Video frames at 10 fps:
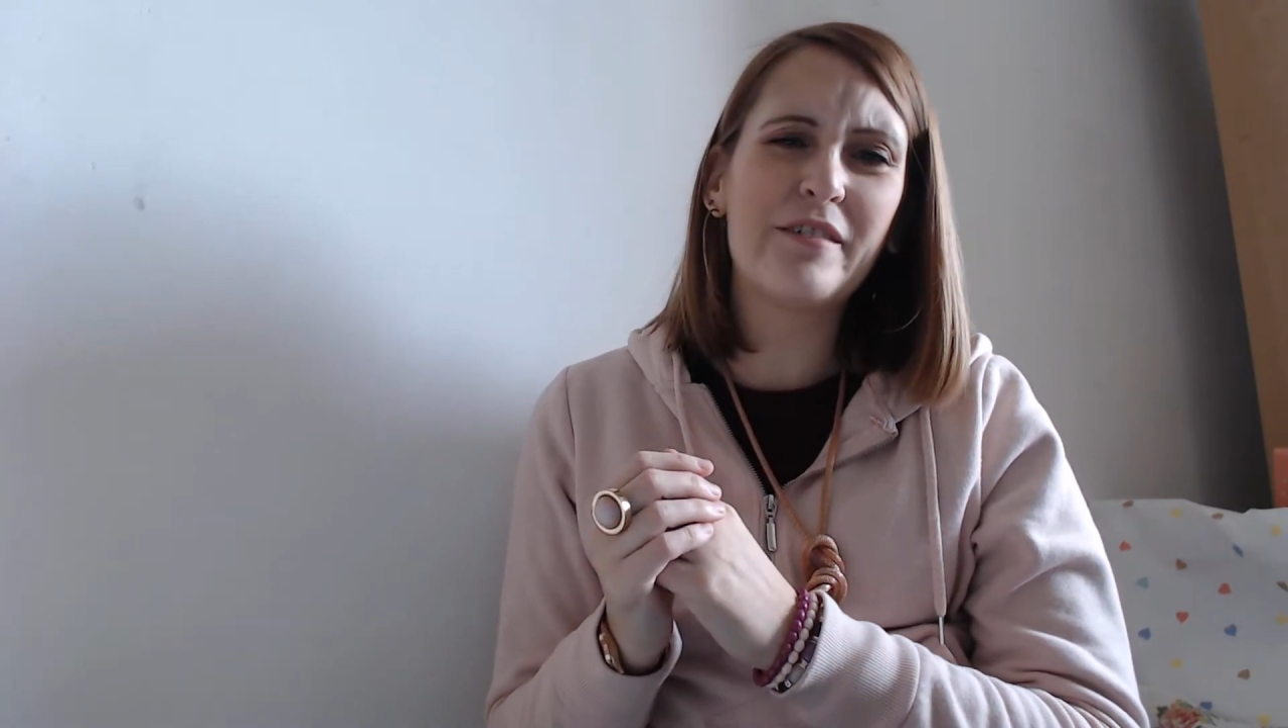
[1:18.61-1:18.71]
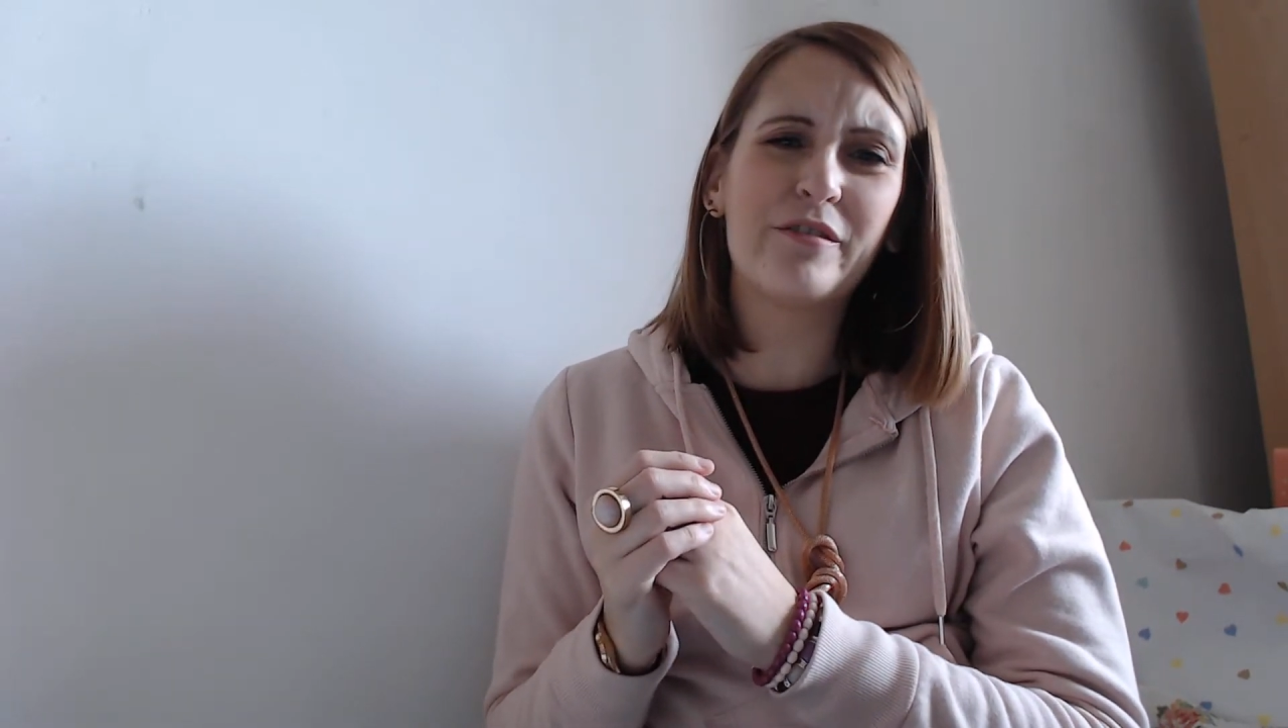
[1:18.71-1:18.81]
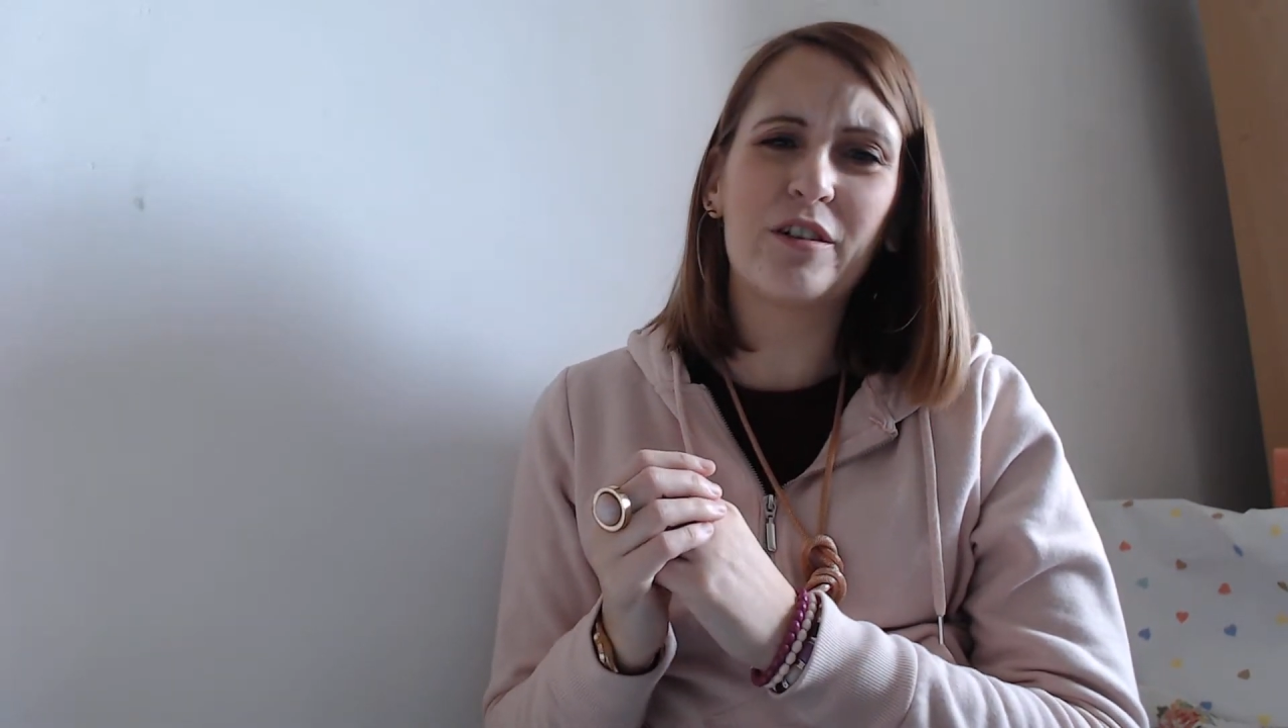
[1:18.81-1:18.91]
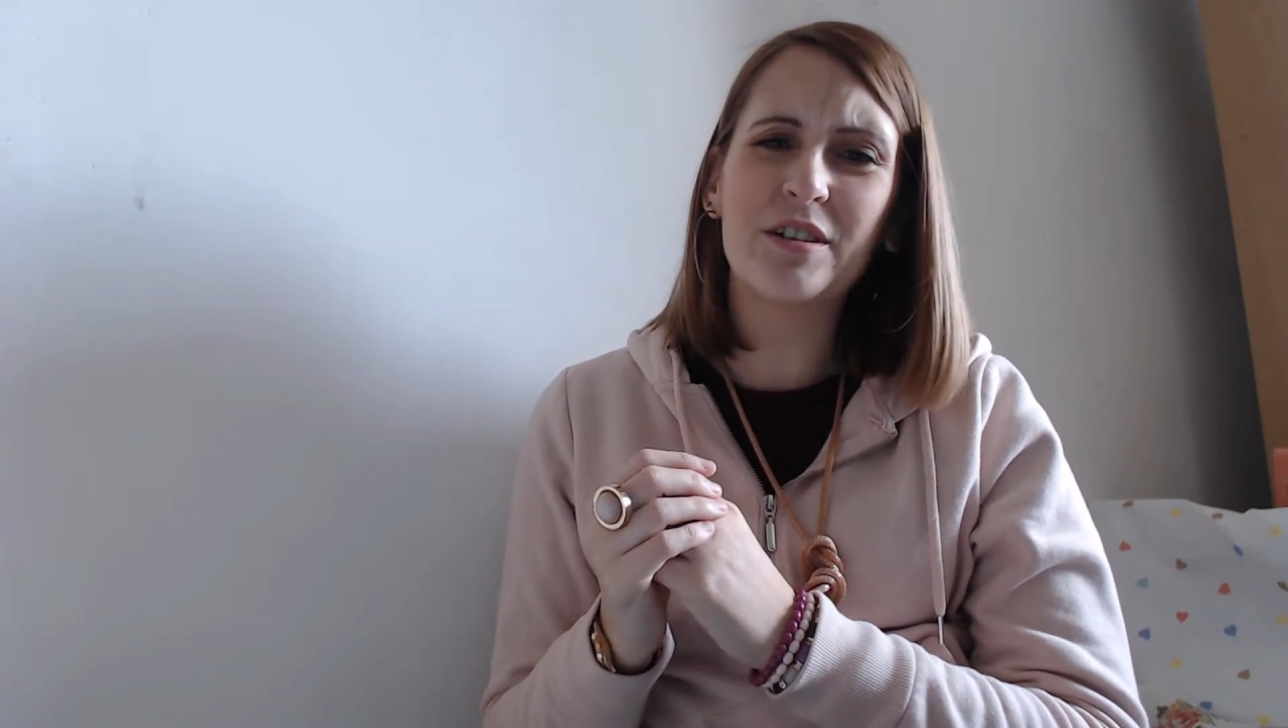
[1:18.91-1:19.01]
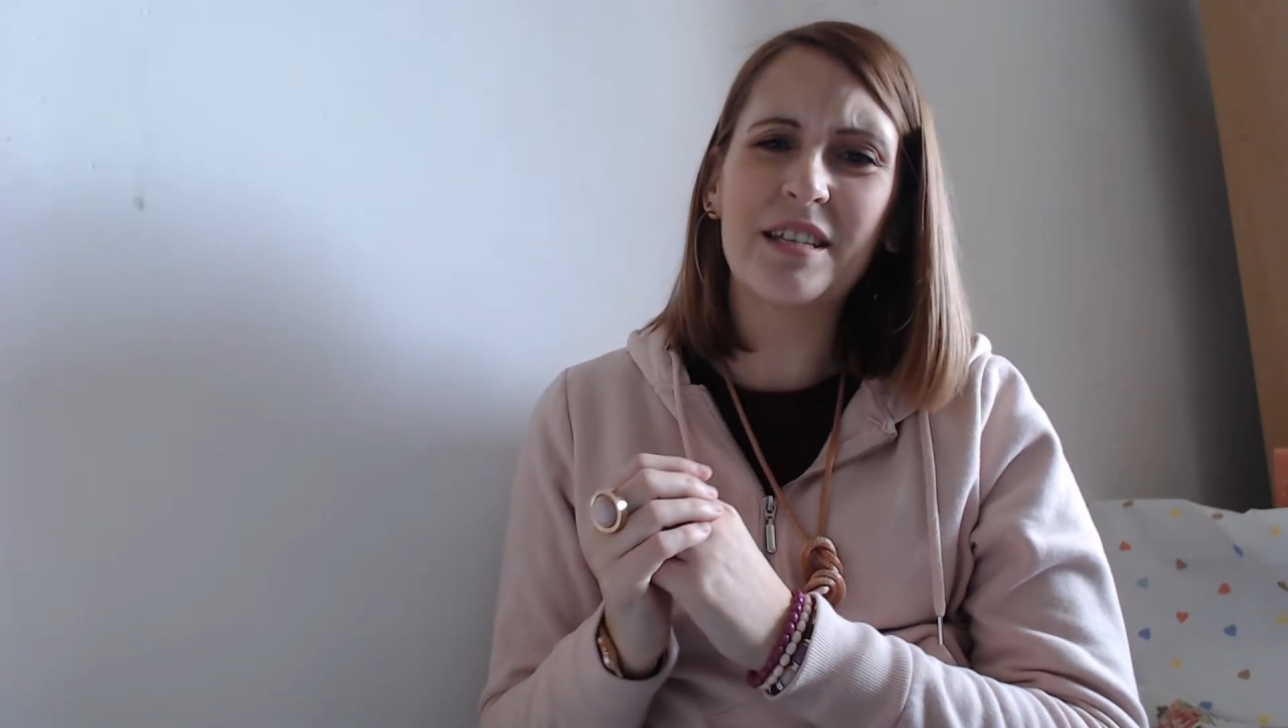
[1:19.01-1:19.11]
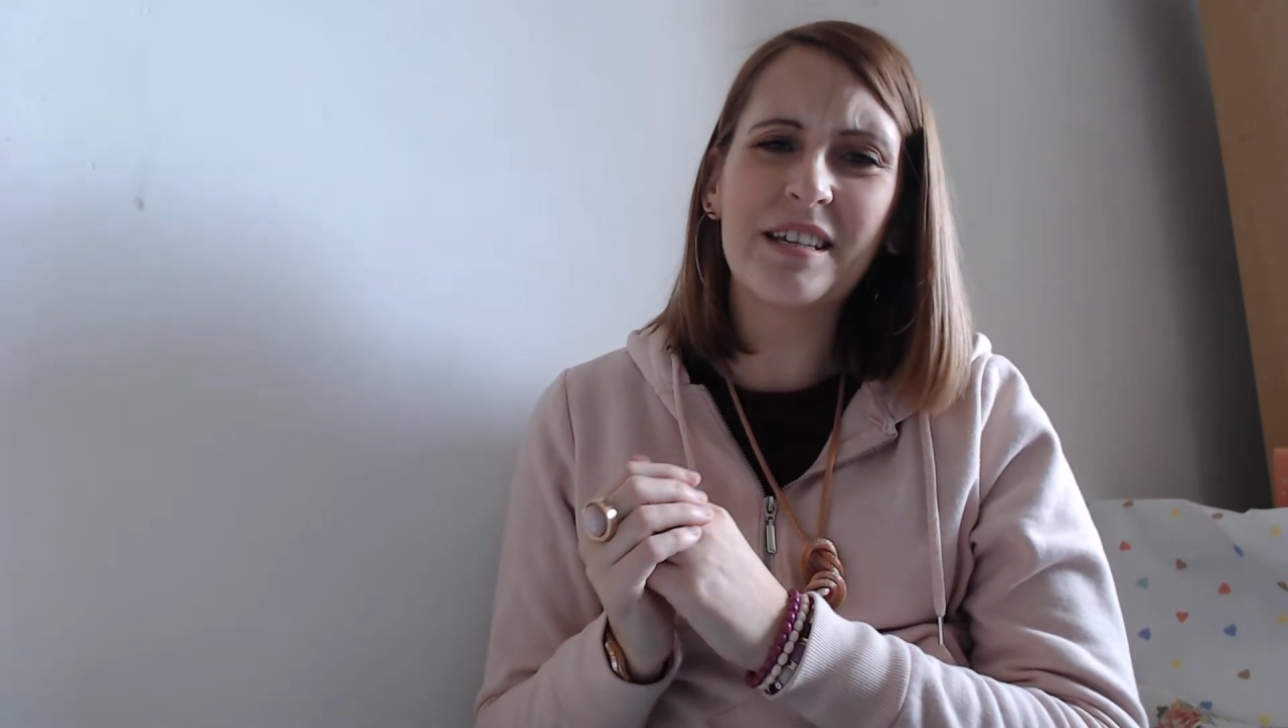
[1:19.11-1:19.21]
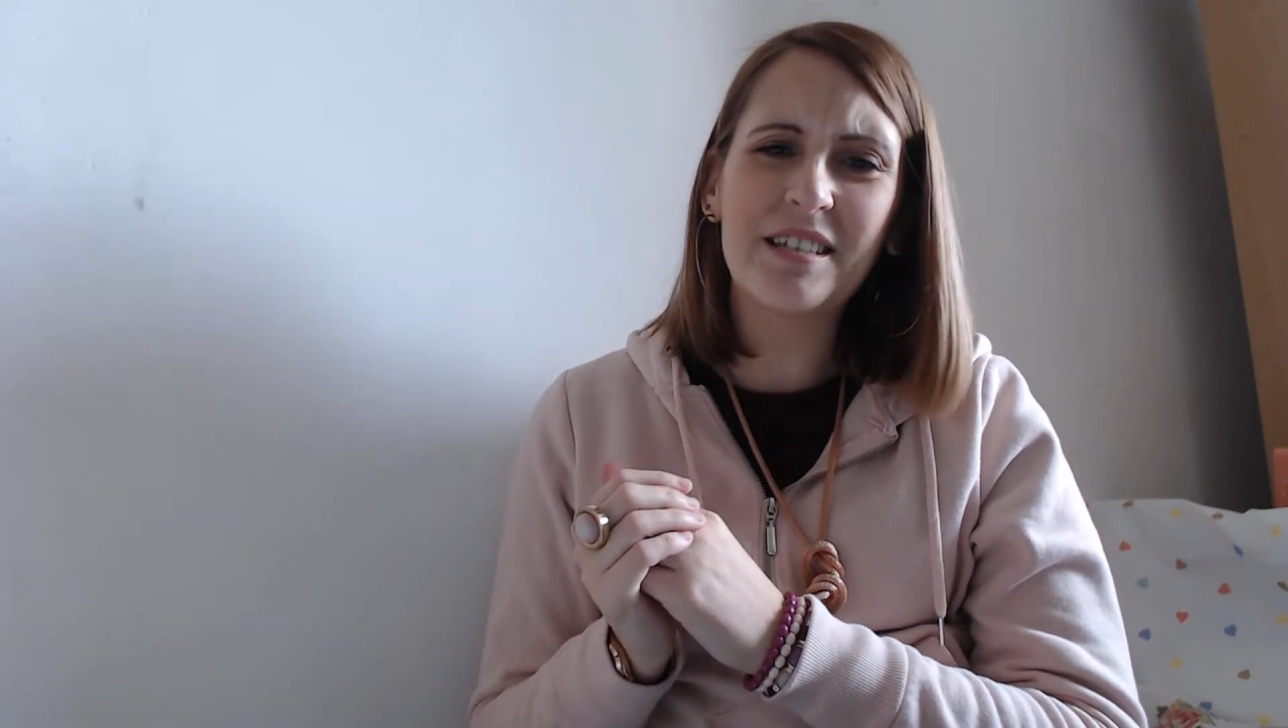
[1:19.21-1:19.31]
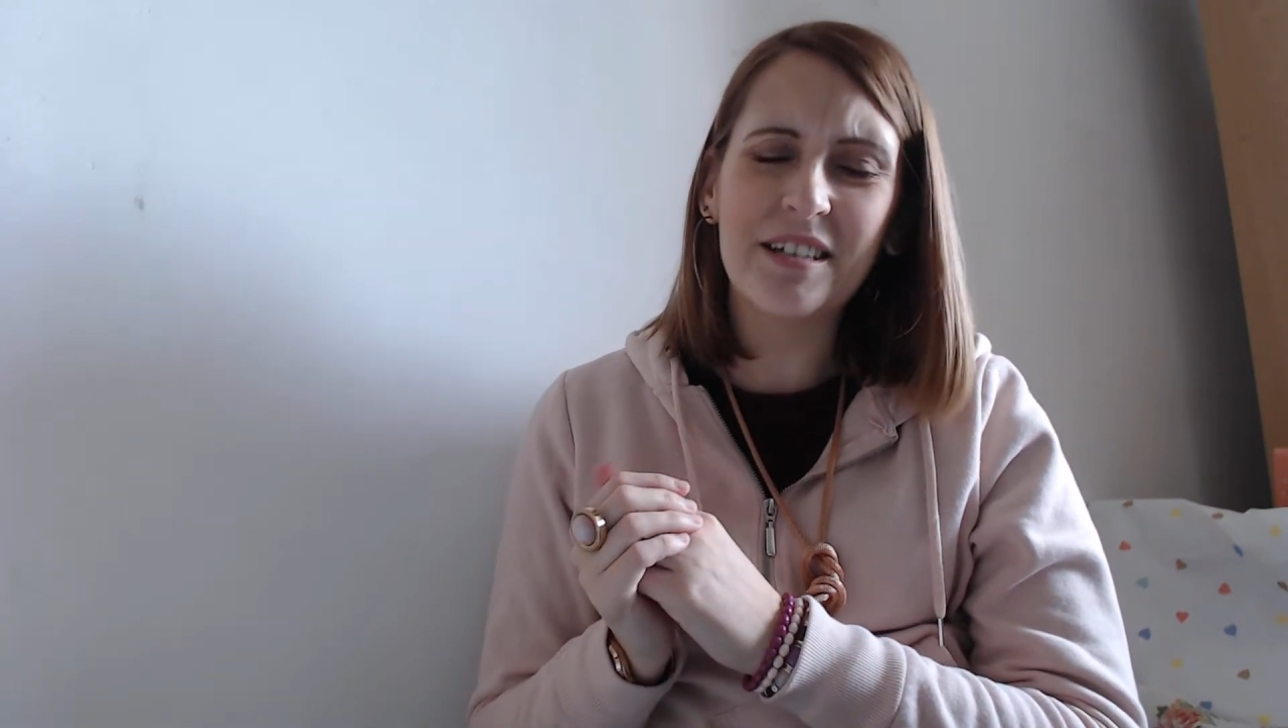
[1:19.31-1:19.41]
or 6